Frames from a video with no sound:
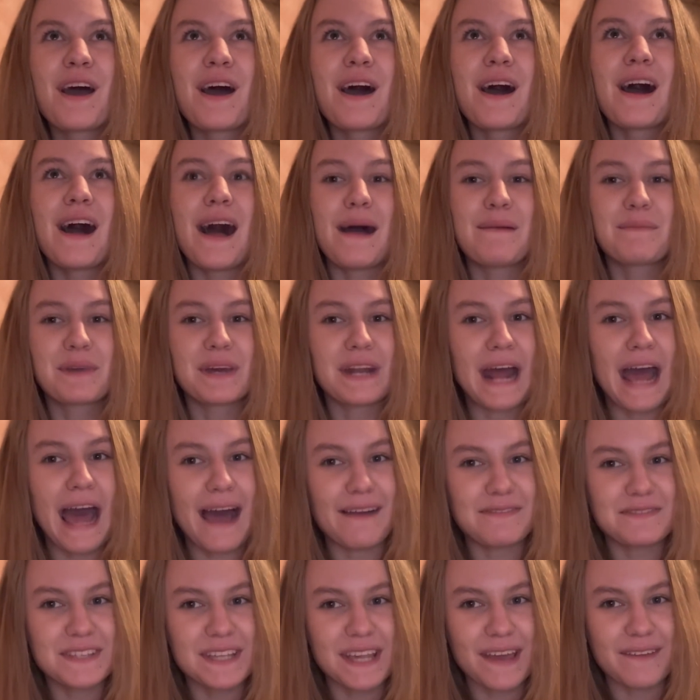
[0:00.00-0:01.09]
I'm gonna
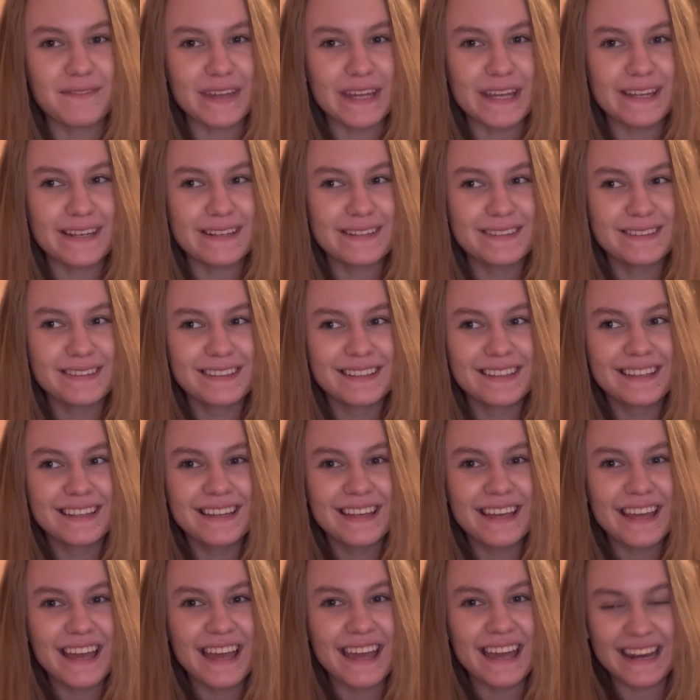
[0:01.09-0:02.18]
have to give it
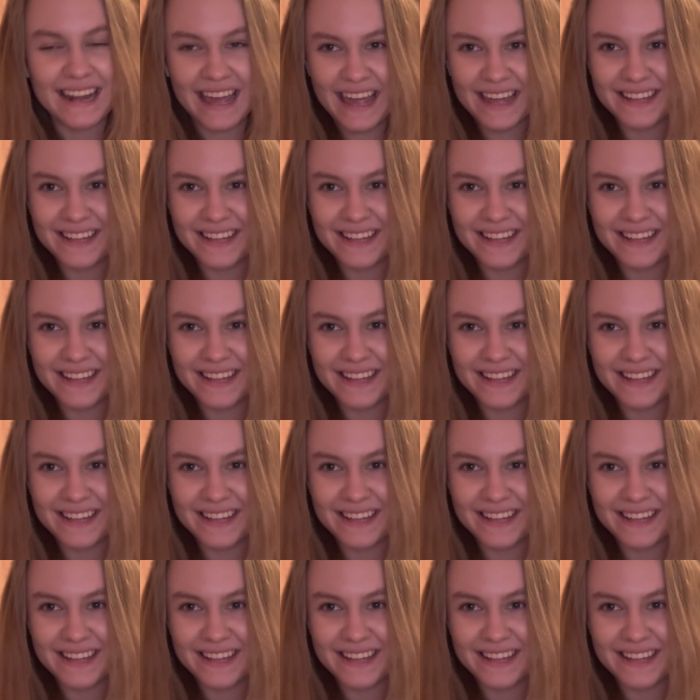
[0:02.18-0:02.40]
an 8.